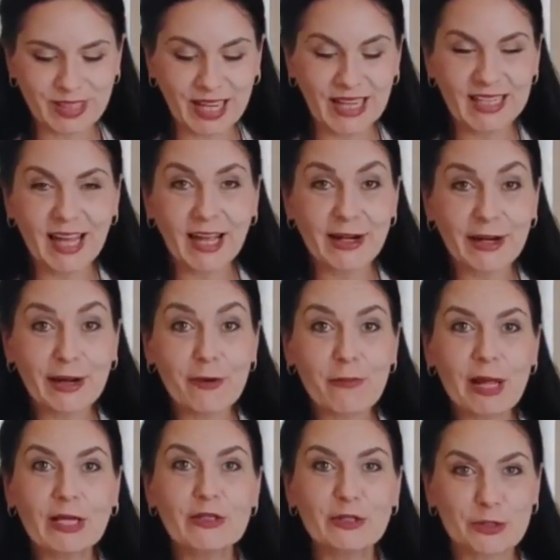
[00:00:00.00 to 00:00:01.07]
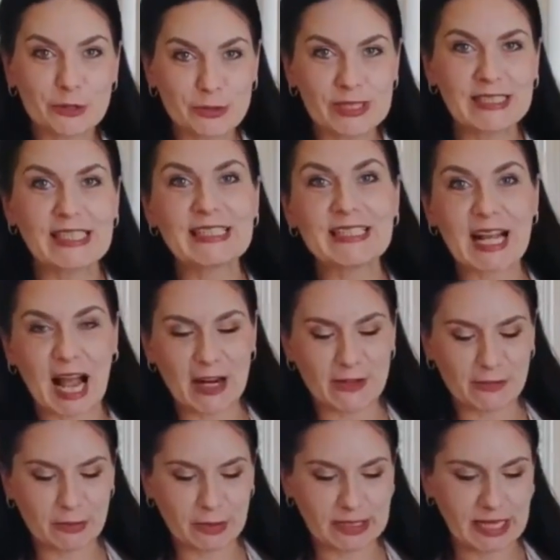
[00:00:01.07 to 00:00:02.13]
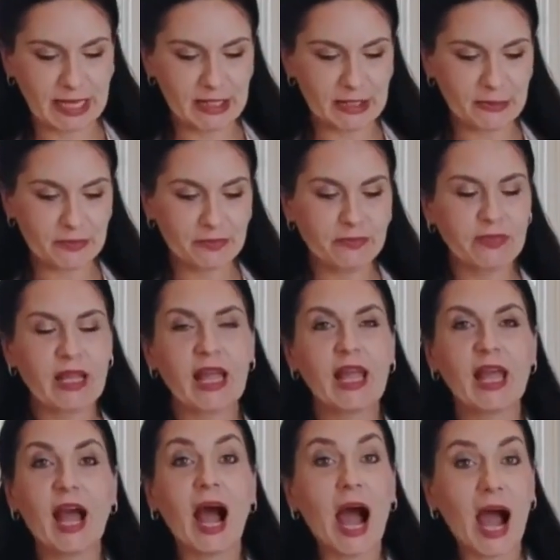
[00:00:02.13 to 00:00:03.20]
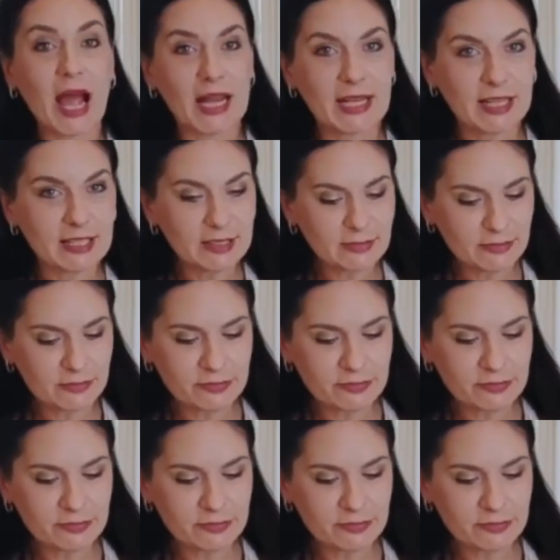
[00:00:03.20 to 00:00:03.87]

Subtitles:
and I recommend to use this kind of potato. Onion,